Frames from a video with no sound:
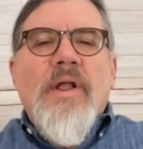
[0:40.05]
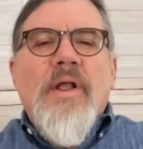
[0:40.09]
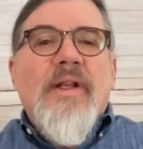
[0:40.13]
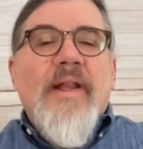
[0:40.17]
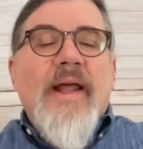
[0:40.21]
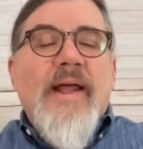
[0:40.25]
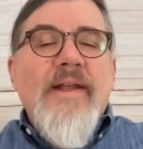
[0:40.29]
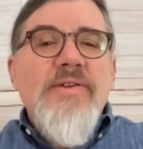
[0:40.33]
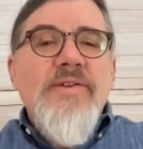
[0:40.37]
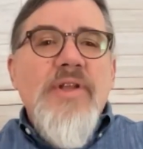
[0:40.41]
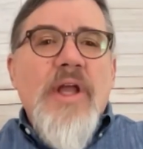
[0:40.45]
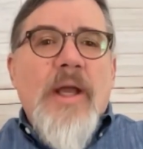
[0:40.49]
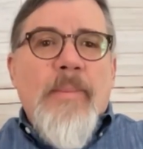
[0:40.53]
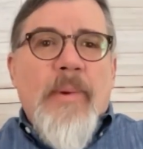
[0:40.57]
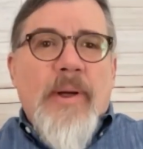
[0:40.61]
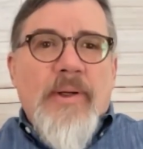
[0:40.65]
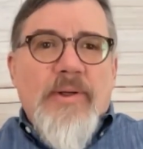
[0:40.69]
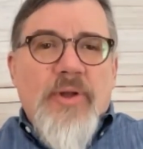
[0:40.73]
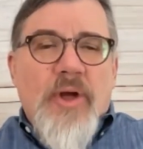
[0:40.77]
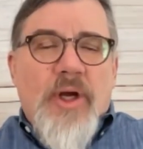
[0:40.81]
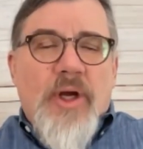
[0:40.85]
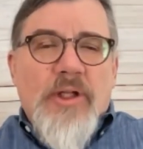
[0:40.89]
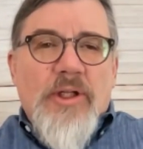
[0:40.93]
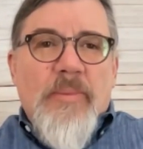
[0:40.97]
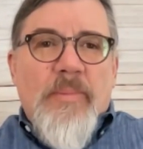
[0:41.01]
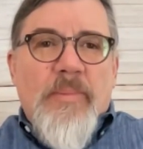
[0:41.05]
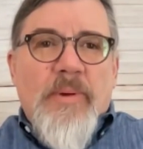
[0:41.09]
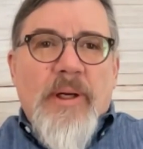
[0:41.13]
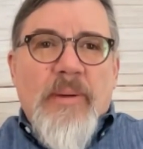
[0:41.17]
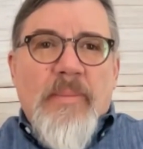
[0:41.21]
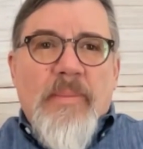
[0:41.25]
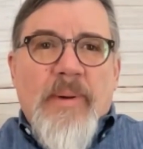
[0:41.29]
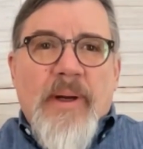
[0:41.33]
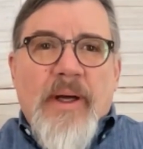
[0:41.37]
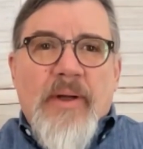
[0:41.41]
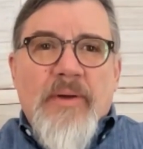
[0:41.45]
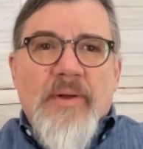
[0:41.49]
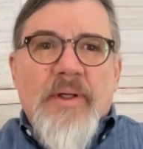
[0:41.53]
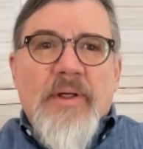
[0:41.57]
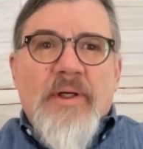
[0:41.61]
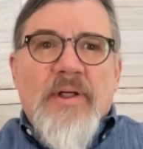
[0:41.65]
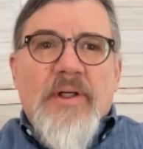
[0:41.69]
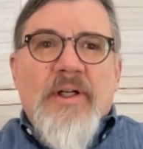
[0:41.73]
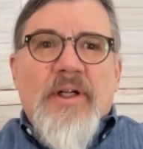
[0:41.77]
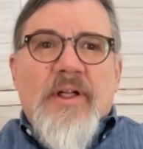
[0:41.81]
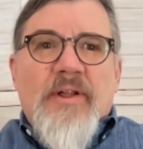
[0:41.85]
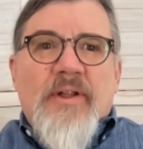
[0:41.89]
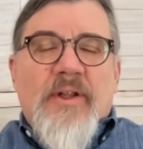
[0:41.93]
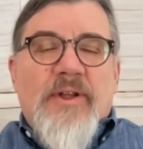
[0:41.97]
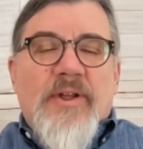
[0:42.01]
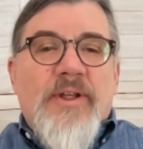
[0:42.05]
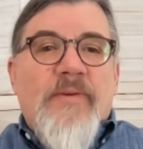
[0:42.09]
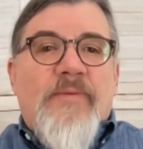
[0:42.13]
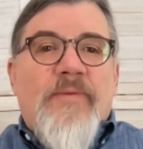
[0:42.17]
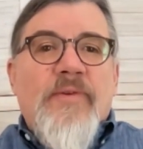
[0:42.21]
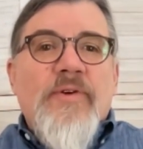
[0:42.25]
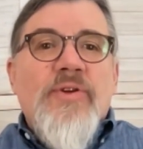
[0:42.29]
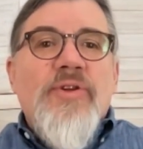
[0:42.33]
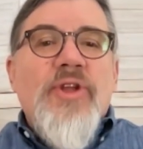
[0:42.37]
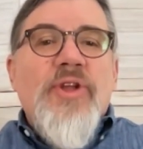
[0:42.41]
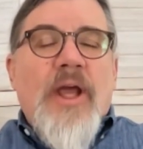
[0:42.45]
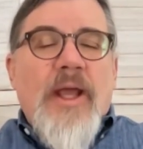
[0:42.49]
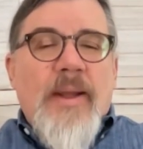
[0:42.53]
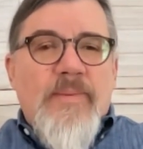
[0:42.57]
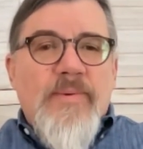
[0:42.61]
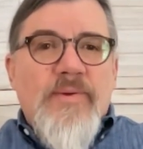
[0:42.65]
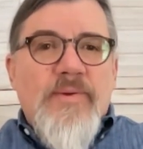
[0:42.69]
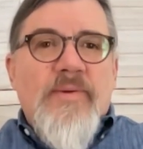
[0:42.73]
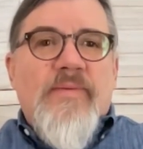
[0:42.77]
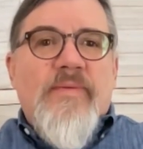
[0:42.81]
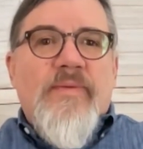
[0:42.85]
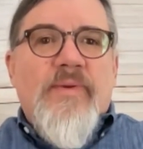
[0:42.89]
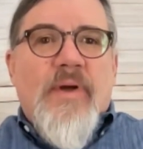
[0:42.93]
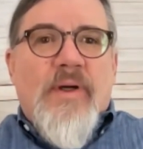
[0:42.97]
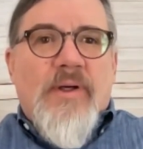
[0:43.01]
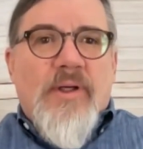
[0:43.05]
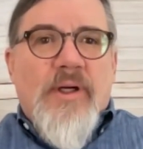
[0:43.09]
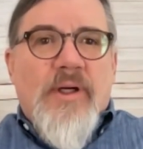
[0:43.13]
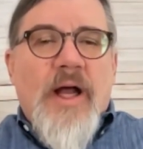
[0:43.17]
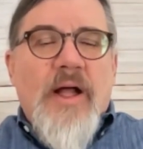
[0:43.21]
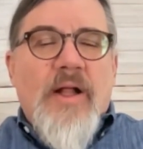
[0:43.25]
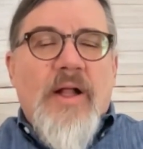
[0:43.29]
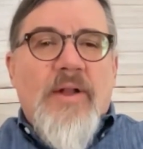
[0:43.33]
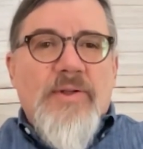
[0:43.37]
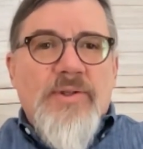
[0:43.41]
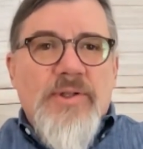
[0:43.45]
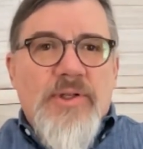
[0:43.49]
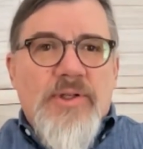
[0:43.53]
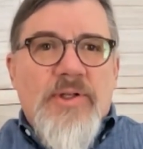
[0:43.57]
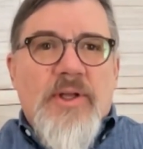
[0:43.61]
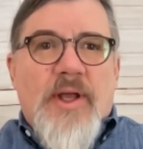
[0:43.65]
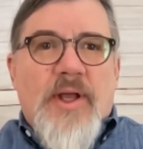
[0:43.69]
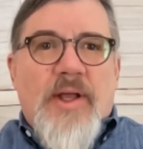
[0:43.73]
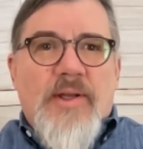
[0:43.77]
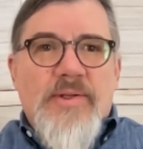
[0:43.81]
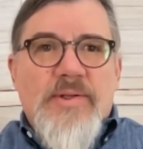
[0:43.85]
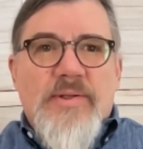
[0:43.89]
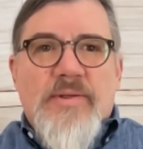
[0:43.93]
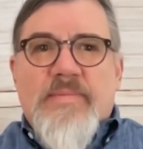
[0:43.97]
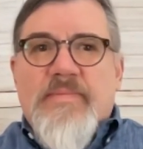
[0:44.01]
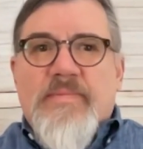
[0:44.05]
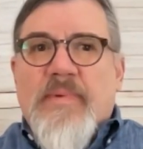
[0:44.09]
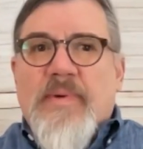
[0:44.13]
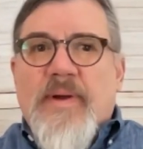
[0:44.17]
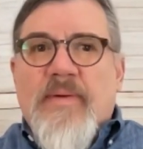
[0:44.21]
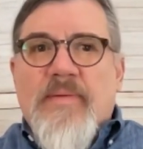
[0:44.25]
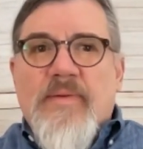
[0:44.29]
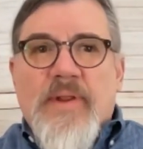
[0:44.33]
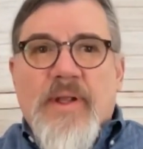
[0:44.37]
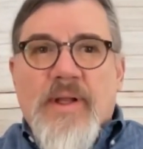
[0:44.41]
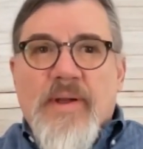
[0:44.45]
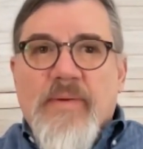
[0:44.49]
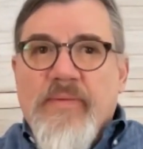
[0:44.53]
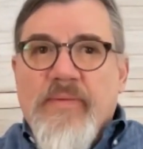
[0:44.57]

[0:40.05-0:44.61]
Last time I talked a bit about the different types of oncology tests, everything